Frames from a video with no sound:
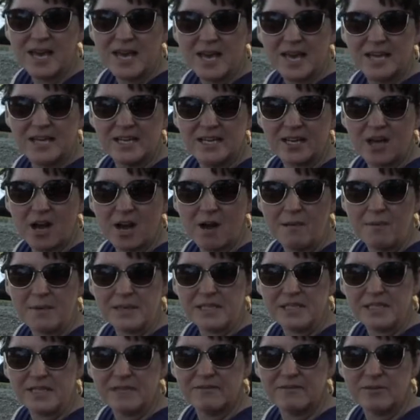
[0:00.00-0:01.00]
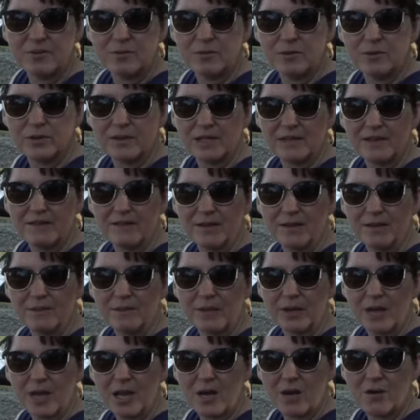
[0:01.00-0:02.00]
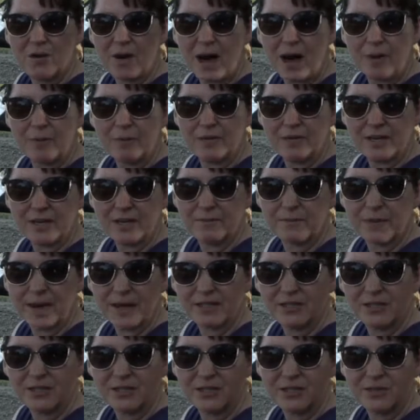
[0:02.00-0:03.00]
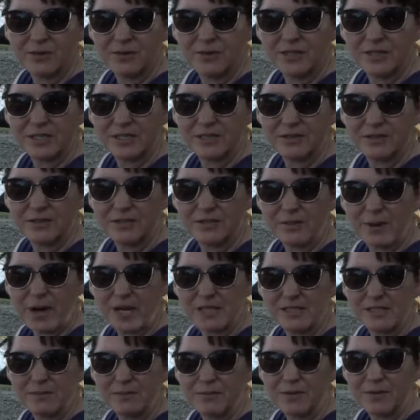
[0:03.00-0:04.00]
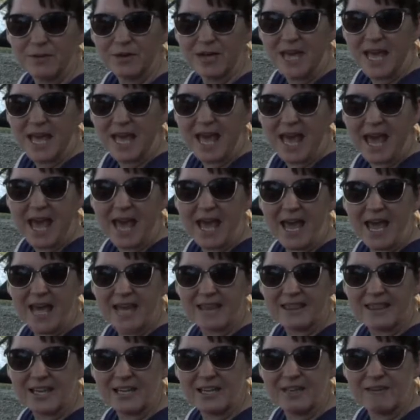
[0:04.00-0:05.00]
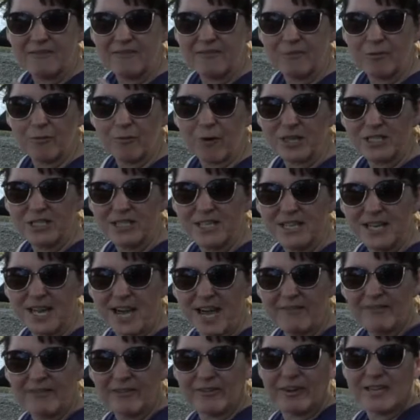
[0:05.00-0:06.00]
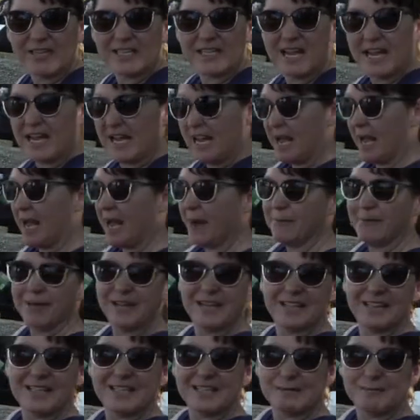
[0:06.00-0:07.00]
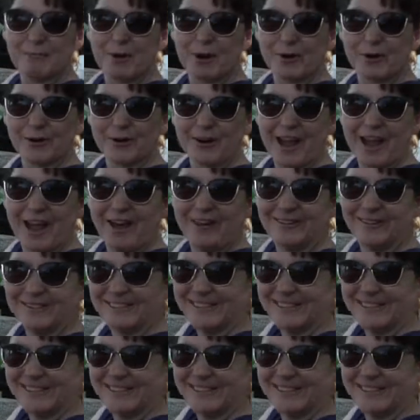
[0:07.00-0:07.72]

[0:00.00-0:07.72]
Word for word: Any comments, if you will leave them below, I will get back to you as soon as possible. And thank you for watching. Have a great day. I'm gonna eat this burger now.